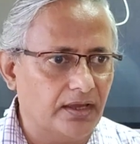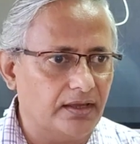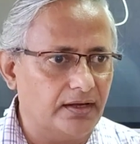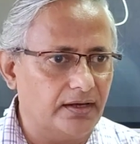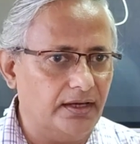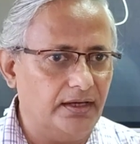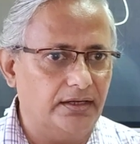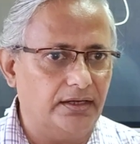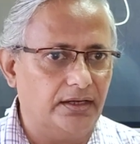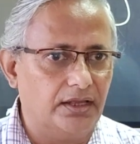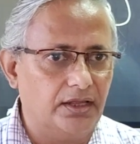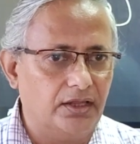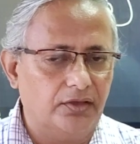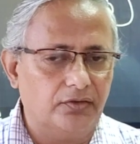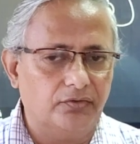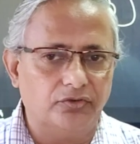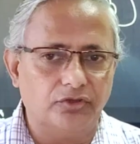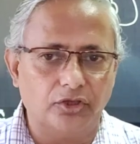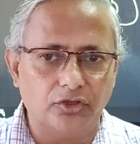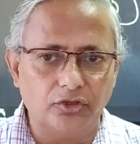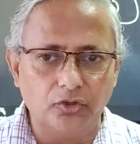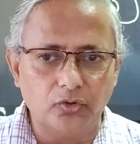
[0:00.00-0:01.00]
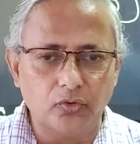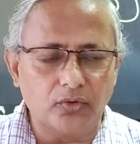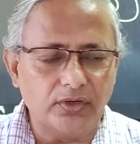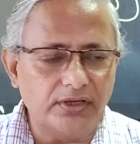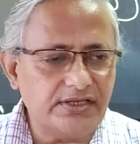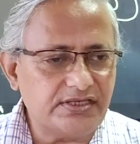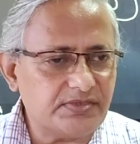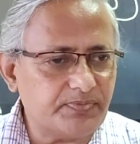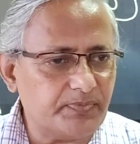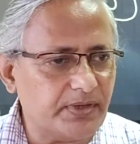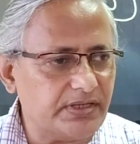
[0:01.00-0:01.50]
right? The
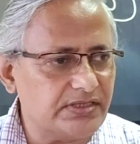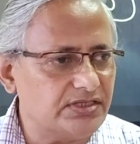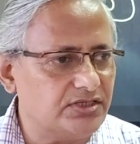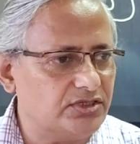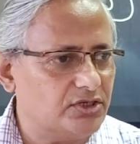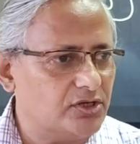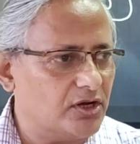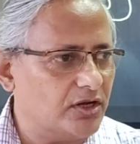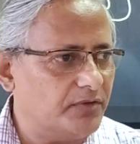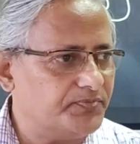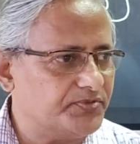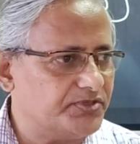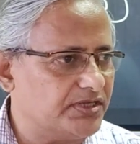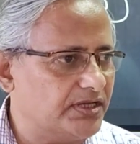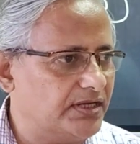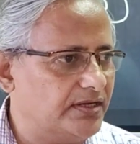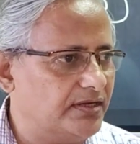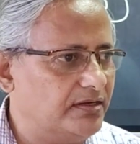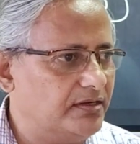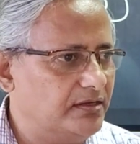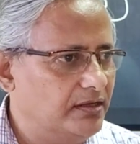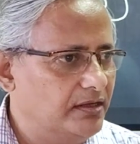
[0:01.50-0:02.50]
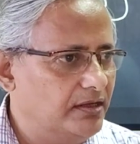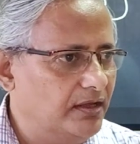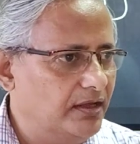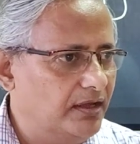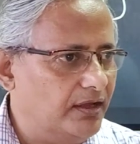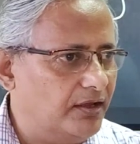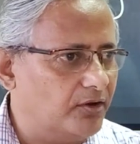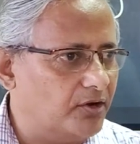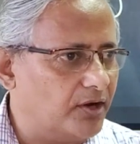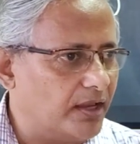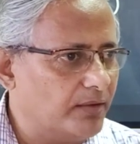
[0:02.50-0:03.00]
nucleus present or absent,
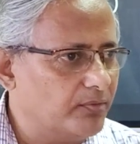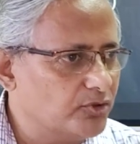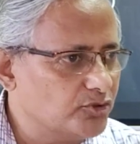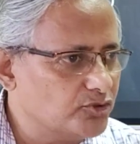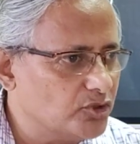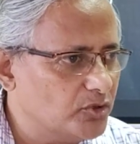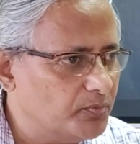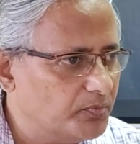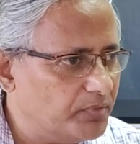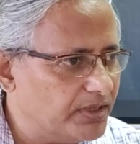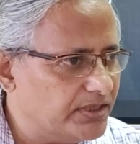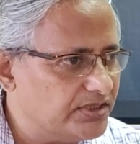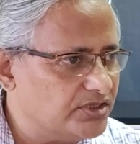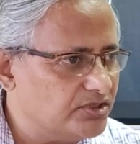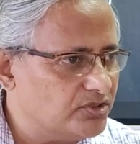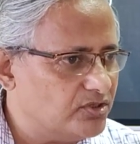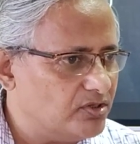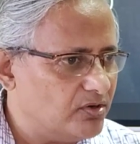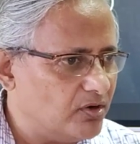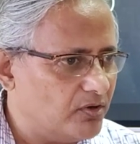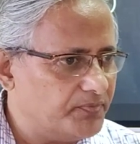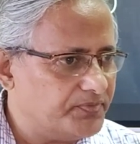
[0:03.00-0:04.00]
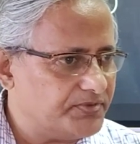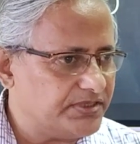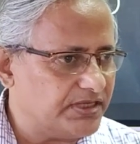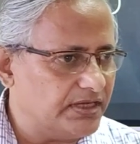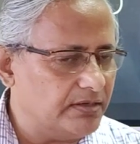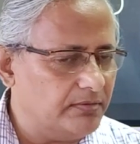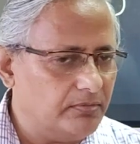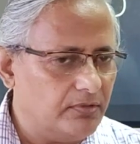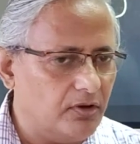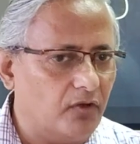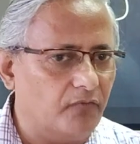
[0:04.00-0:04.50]
ribosome present or
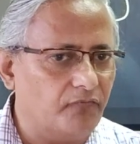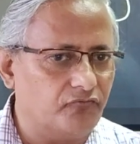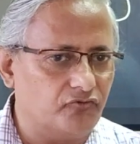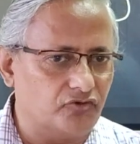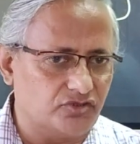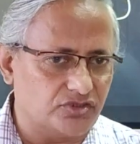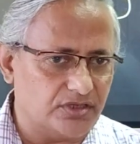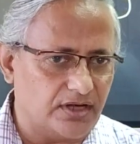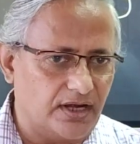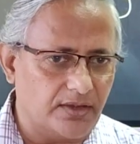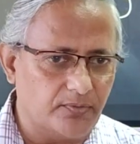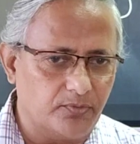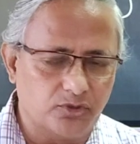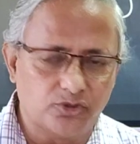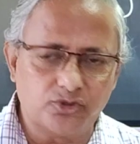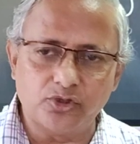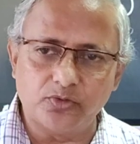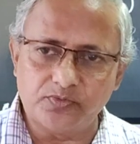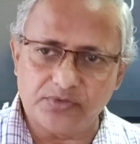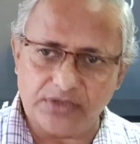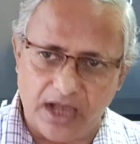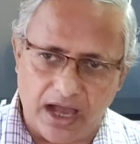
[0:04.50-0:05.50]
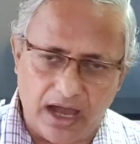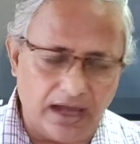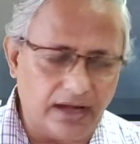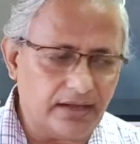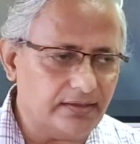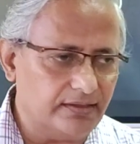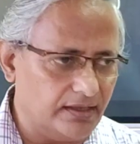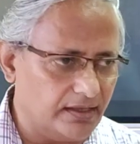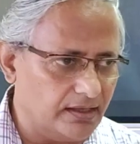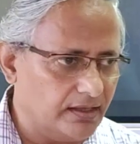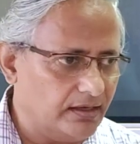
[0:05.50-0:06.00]
absent. Of course, ribosomes
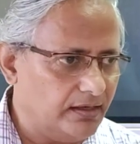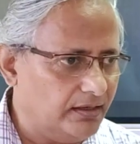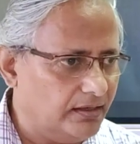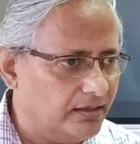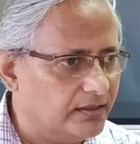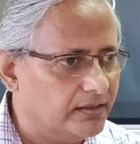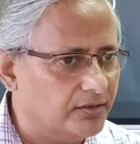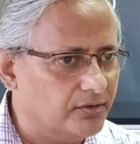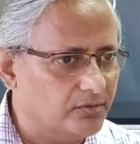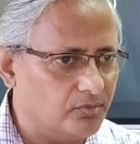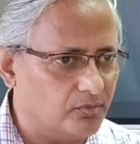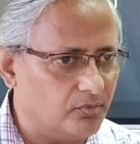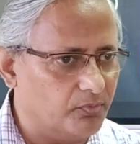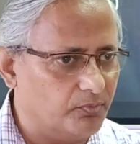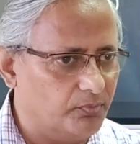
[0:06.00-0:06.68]
are there in